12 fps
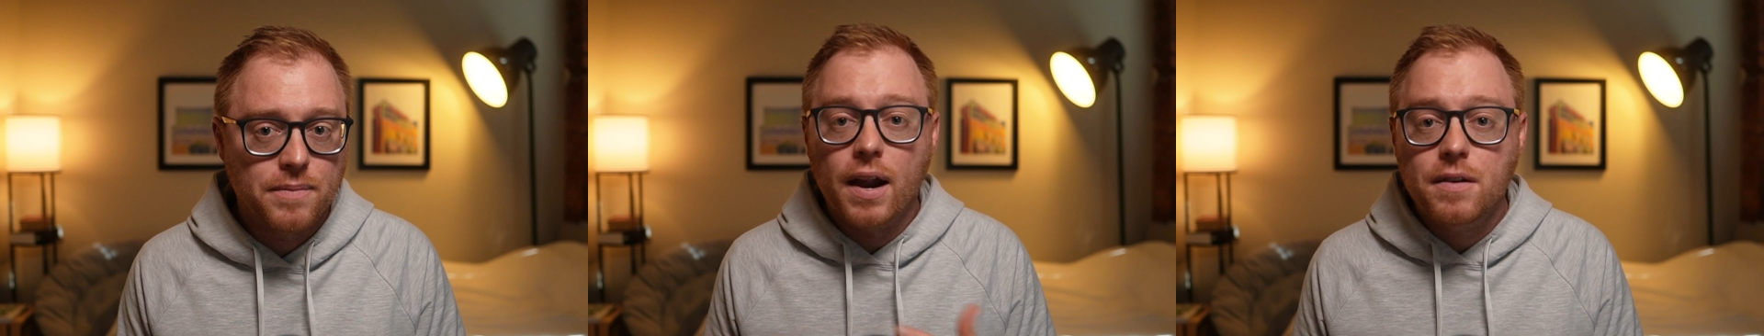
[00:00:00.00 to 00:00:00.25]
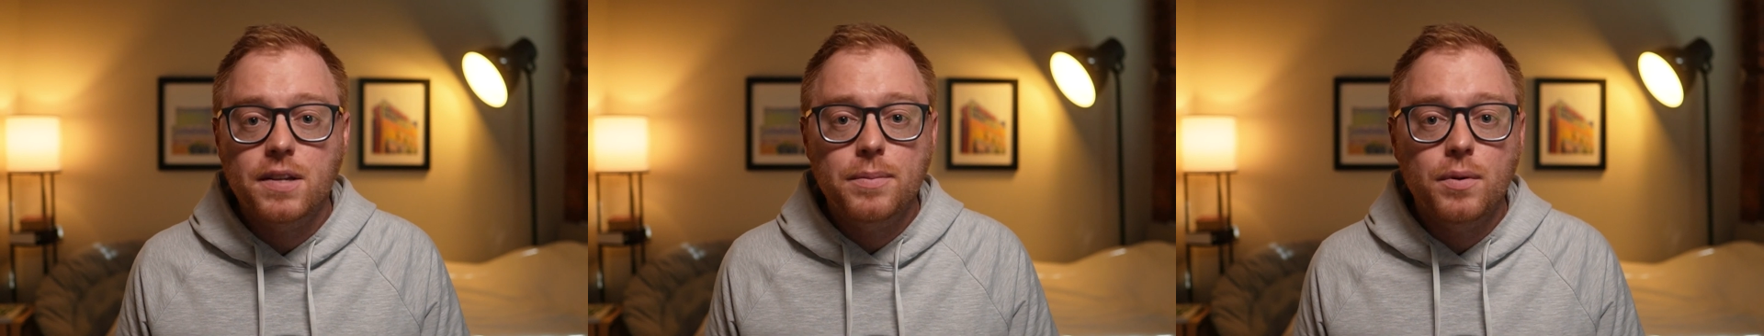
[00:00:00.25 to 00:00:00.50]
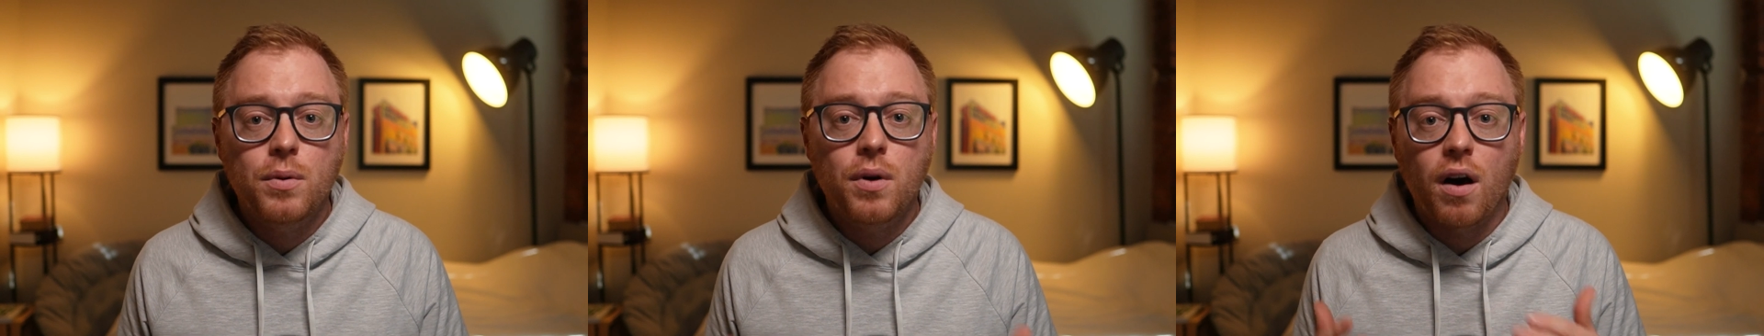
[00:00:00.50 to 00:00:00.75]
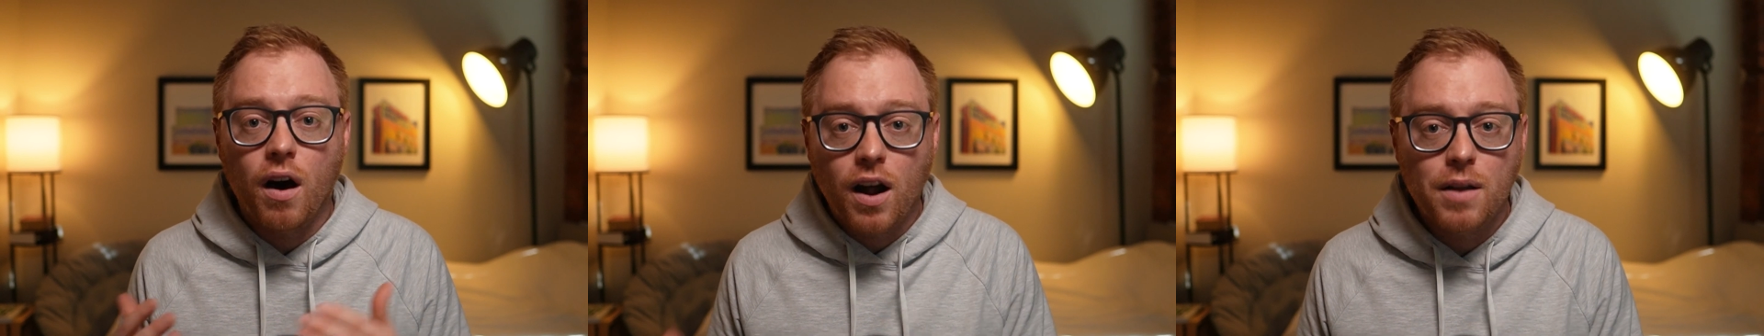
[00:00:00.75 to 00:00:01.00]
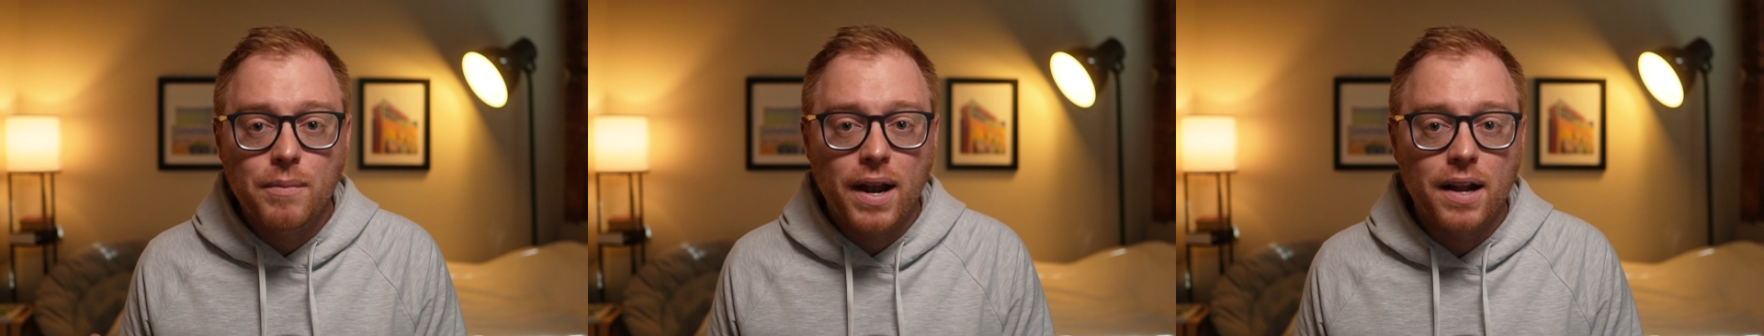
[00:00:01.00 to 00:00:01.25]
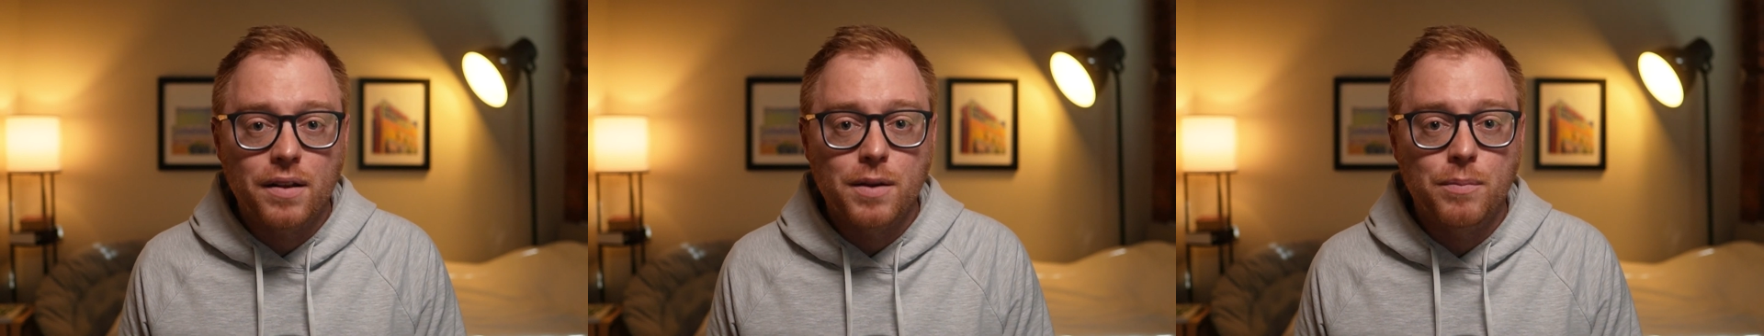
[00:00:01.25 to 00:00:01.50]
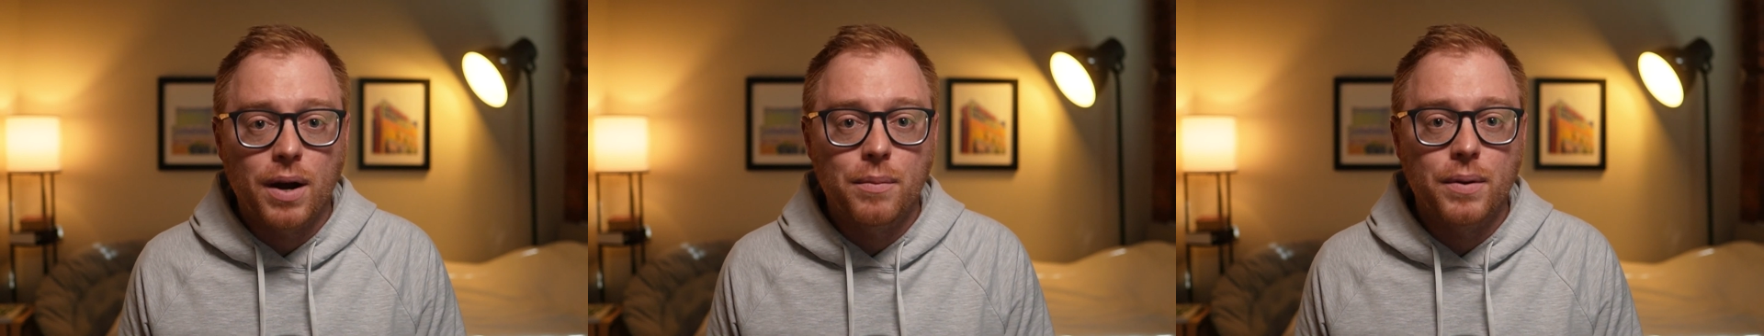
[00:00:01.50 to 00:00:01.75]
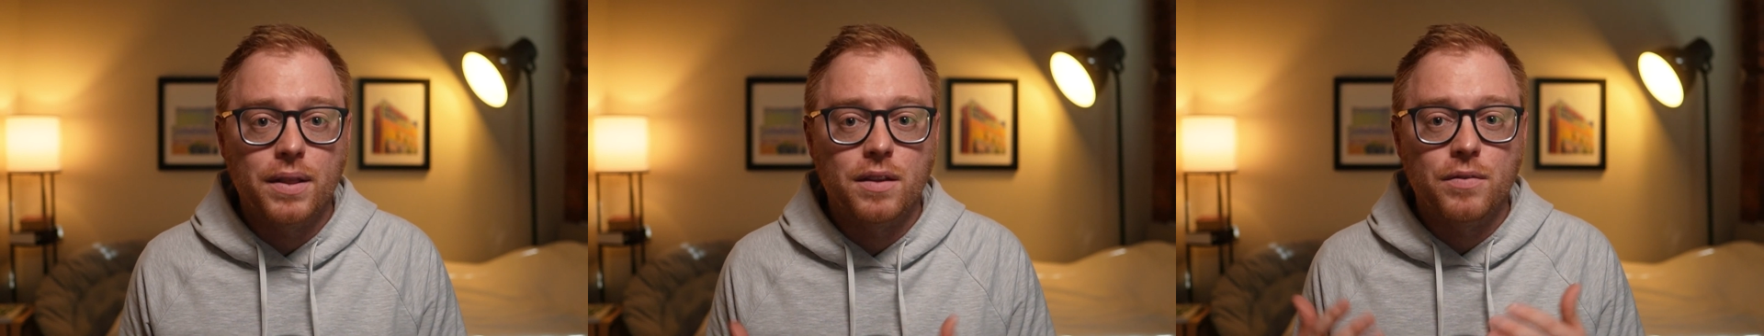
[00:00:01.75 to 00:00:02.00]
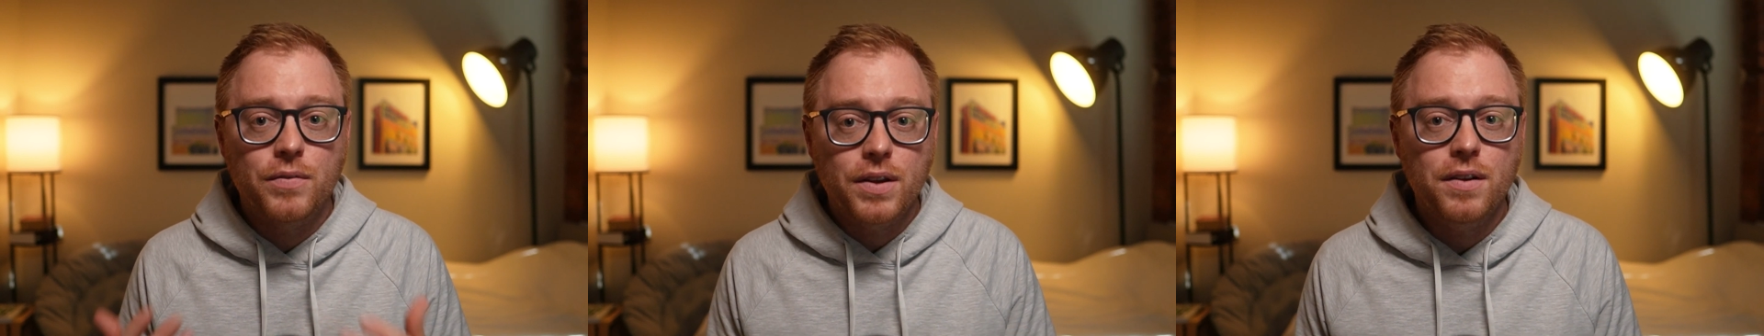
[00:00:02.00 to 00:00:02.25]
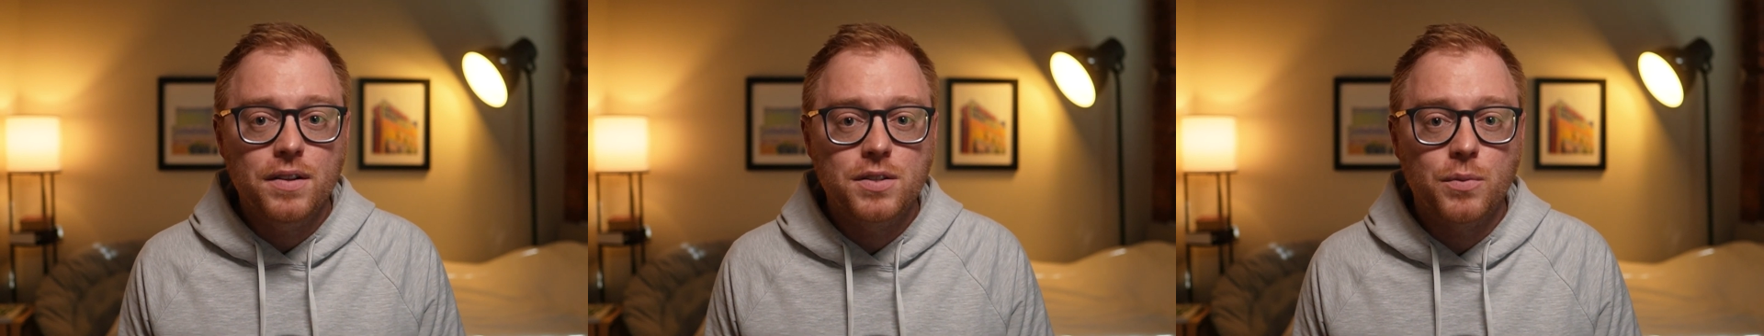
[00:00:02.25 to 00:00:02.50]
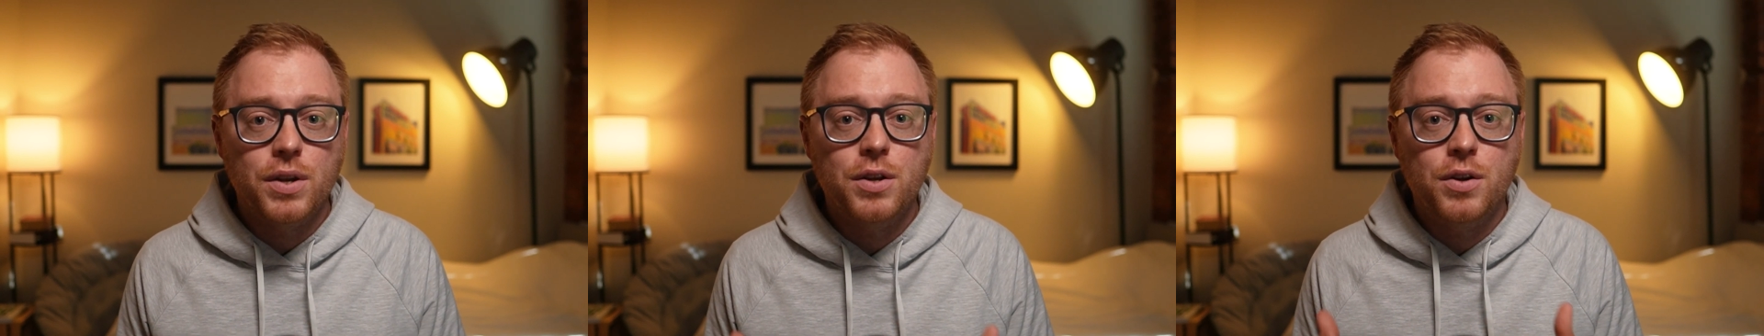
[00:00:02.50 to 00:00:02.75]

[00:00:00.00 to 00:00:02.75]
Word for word: Airtable will automatically populate the fields when you